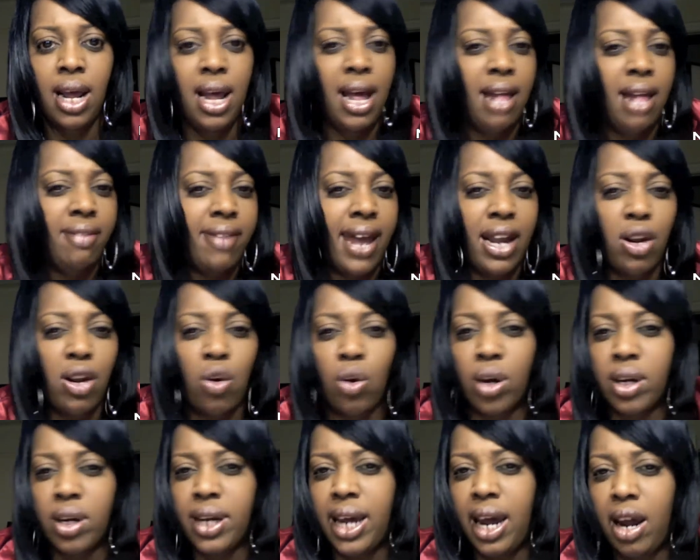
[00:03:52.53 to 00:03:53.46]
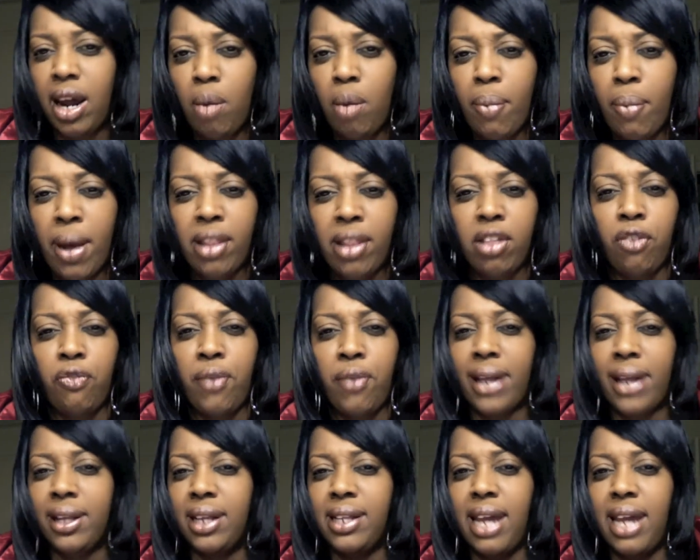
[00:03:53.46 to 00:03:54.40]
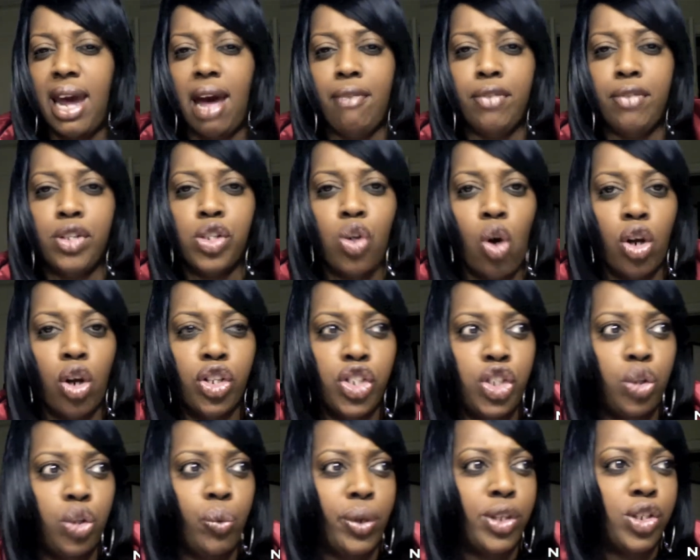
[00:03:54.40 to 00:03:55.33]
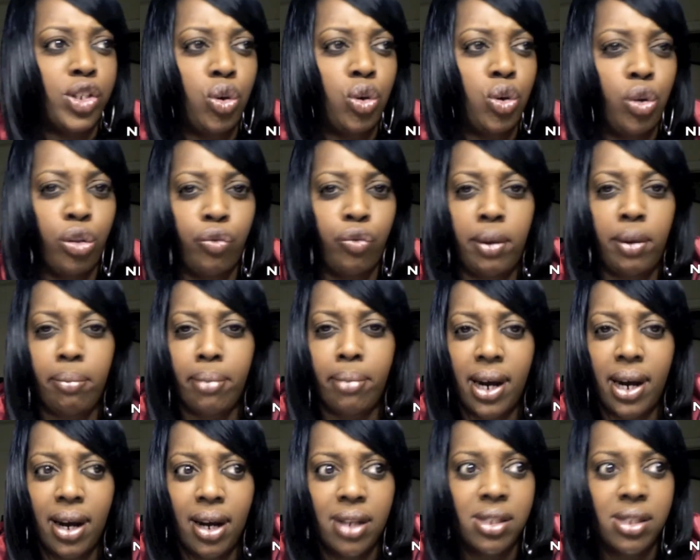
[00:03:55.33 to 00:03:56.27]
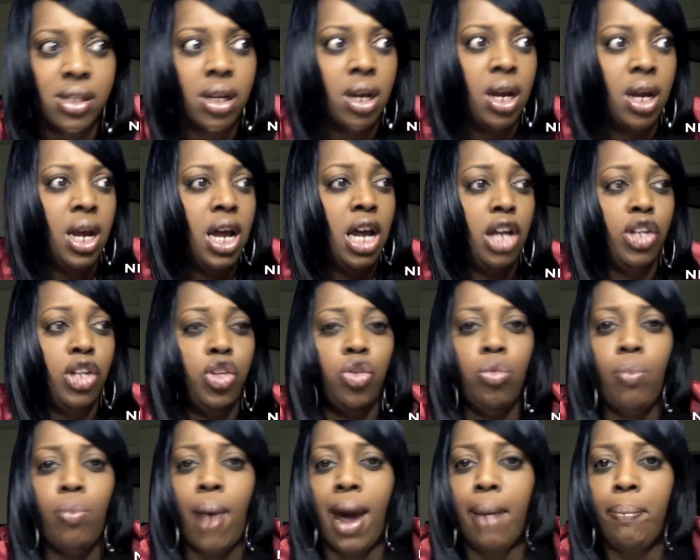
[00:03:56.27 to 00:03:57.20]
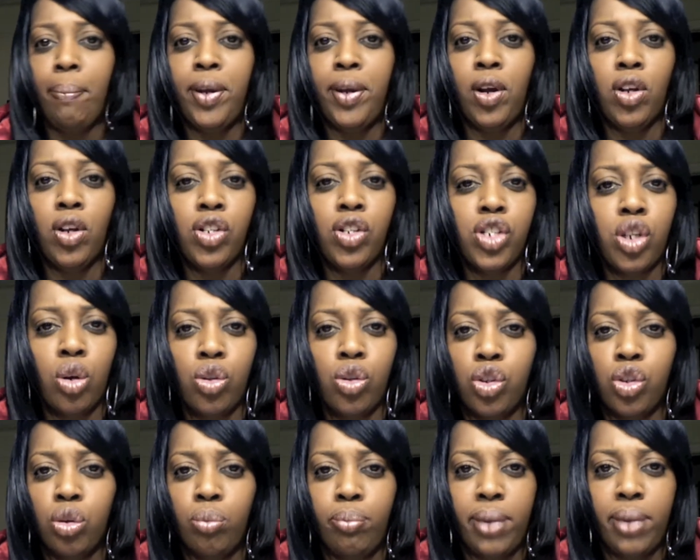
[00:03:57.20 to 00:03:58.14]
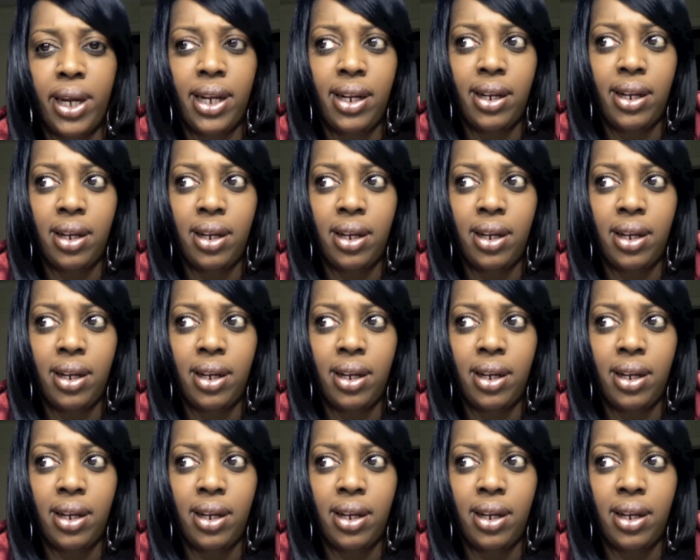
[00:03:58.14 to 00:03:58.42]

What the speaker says: They don't care about the fact that they haven't talked to you in 2-3 months. You might be on social media